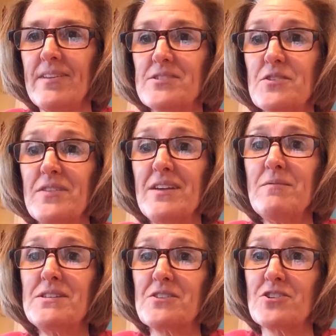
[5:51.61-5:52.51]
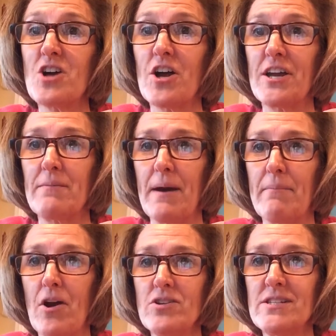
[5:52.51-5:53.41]
So then we start talking
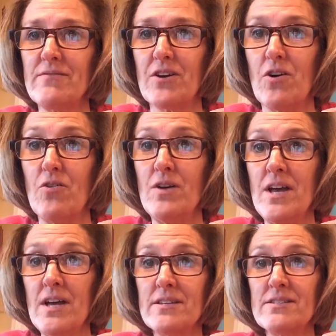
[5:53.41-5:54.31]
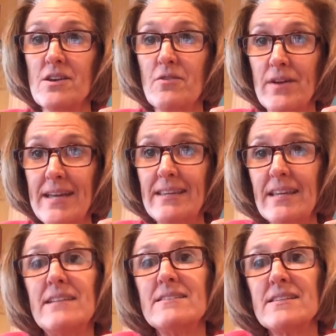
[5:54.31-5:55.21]
about parts of the whole. So it
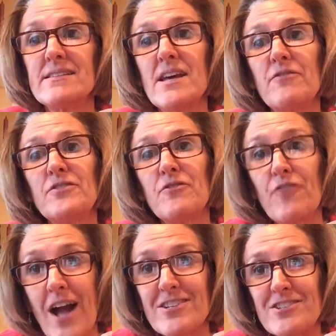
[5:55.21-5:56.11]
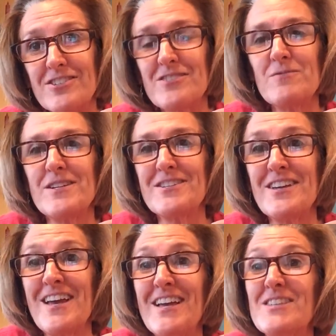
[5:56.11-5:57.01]
lends itself to fractions, which
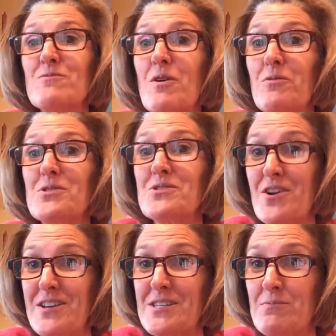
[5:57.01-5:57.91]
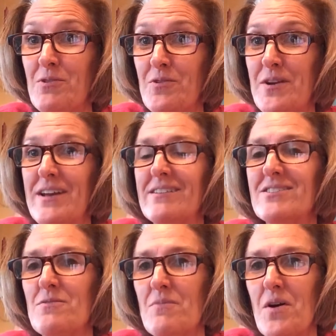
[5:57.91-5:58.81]
is what we'll start exploring
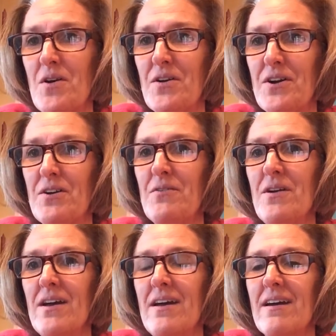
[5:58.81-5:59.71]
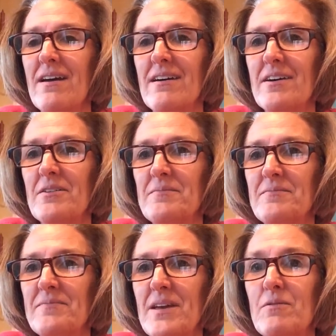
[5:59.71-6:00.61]
tomorrow. And
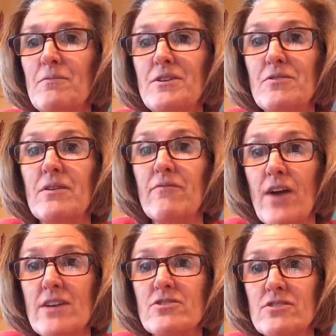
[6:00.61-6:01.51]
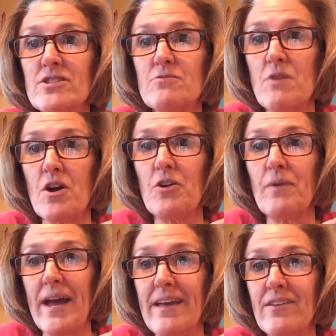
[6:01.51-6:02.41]
we'll be doing fractions tomorrow
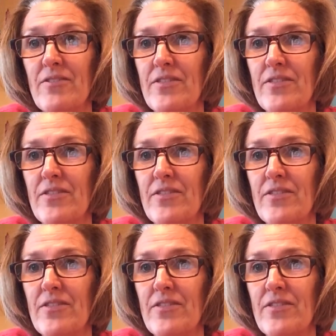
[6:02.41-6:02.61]
and